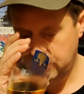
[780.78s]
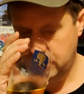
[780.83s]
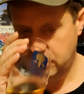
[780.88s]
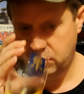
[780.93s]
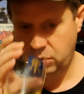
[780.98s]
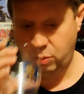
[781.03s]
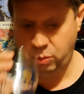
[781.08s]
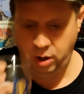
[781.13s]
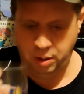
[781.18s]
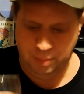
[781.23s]

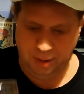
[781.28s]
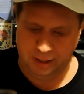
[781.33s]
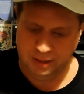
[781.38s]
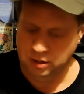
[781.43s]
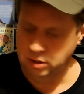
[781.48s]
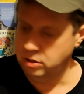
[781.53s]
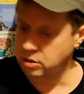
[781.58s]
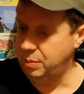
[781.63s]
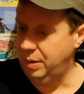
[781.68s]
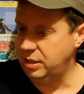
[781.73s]
So what I might
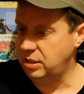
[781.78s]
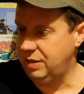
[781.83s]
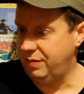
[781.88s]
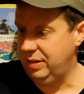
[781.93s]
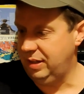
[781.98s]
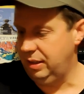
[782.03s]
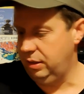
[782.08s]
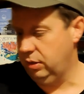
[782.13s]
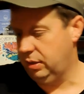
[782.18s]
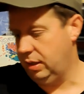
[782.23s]
do is I might just have
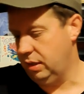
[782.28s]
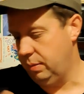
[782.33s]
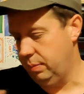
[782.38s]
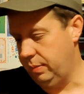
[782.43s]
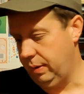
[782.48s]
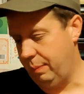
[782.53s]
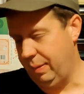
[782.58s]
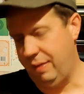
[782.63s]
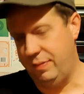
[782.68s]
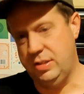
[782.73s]
a little look I
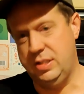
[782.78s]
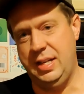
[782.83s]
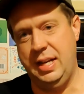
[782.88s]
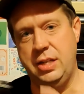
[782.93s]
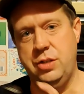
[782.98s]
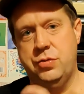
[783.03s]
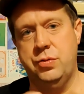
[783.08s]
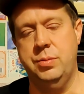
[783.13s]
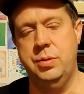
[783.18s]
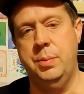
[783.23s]
might have a
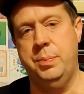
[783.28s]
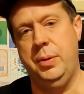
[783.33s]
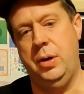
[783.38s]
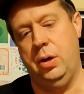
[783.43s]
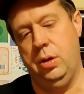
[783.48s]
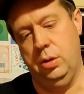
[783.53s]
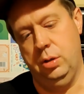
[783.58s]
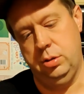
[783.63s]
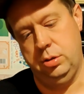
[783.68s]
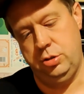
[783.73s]
taste from the
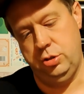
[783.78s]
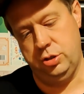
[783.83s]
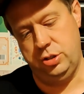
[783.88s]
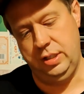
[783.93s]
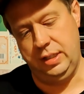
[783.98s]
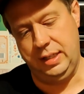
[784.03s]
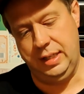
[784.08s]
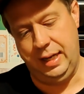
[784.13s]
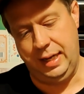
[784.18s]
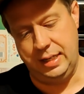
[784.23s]
bottle,
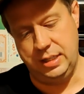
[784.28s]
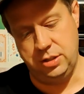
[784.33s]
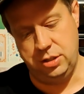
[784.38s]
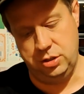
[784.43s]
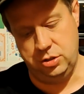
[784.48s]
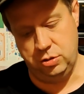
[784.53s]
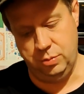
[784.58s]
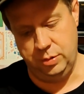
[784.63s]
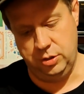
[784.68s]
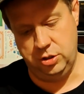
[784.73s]
just in case
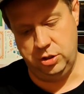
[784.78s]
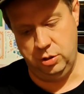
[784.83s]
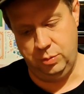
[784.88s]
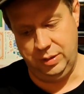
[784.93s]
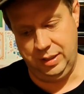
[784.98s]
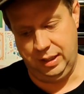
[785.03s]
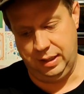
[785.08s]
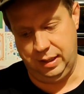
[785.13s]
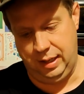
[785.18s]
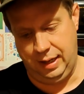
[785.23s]
it's something to do
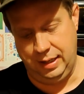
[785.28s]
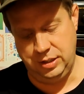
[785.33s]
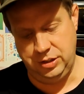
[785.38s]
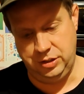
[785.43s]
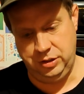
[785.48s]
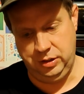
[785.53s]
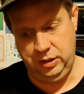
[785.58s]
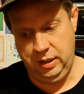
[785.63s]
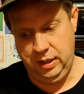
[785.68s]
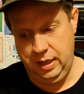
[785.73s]
with the
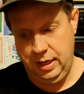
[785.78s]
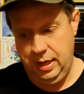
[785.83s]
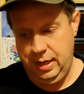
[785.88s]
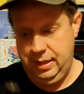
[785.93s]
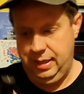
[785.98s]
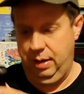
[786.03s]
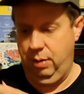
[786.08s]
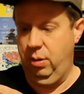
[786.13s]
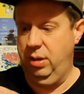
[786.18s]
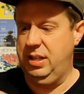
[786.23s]
glass.
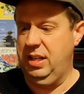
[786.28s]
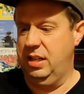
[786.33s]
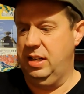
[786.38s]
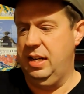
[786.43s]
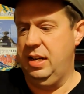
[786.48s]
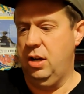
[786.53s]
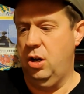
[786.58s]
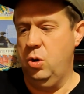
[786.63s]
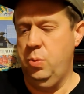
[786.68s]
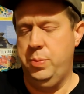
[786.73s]
Now what I
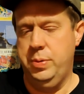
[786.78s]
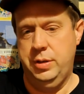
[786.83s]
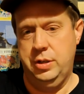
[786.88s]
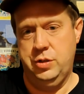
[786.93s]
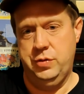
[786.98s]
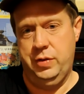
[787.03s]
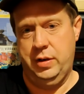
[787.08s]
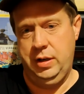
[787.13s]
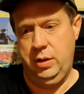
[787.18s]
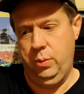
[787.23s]
didn't open
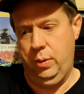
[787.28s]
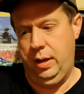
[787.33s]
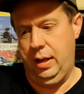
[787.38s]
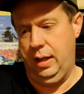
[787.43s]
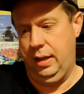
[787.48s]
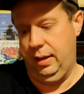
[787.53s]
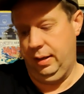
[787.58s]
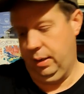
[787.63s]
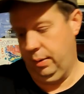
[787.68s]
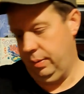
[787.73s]
this very well.
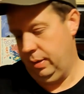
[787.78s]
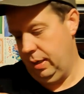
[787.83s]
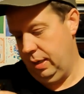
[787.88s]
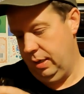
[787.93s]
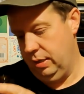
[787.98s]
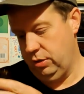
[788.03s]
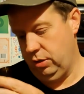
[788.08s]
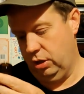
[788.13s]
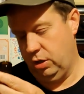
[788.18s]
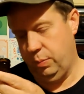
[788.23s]
There you go.
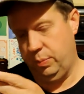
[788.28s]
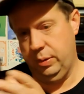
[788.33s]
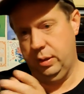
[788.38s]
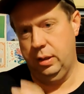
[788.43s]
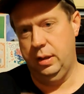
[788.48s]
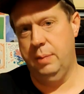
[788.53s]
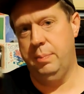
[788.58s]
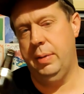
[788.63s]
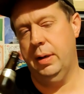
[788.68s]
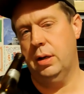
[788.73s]
So I could put
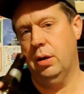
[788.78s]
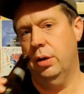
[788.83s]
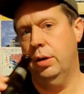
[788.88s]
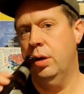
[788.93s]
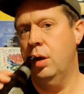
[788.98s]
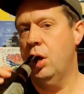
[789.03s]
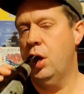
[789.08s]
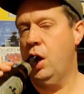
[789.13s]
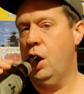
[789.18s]
the lid back on.